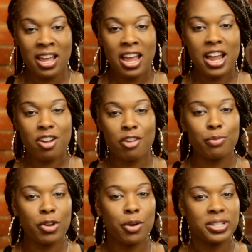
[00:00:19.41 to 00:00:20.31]
Here on The
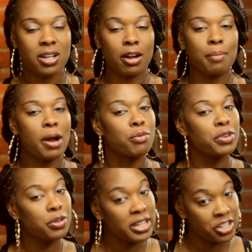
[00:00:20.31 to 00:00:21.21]
Real, we talk about
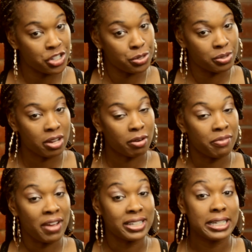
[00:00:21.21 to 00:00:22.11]
real issues that are
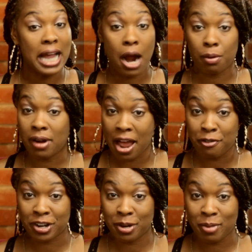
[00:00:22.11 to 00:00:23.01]
affecting our
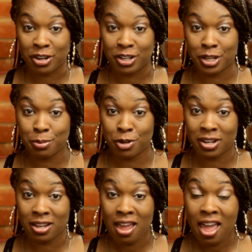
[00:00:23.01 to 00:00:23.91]
African American
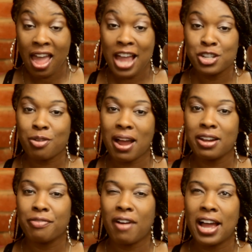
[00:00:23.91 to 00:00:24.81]
community and trying to
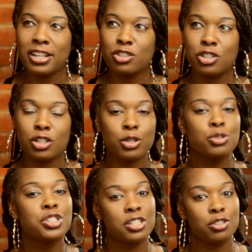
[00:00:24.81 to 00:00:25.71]
find
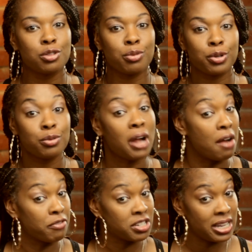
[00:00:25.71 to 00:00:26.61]
solutions through
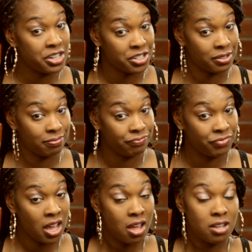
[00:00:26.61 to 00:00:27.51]
conversation.
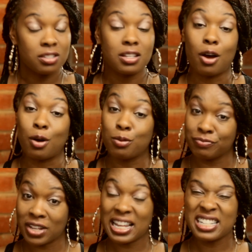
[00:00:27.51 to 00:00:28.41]
So,
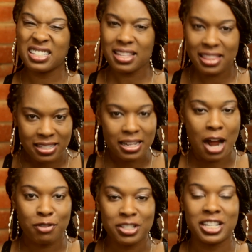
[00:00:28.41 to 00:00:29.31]
let's get this
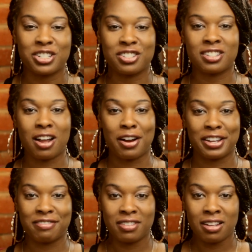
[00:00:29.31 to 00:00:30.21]
conversation started.
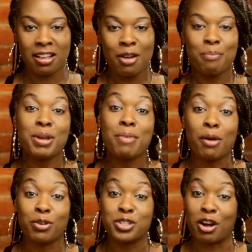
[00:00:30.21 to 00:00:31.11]
Meet my
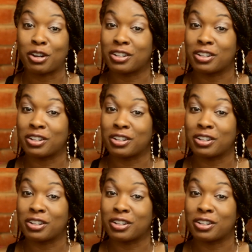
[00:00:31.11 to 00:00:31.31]
real talkers.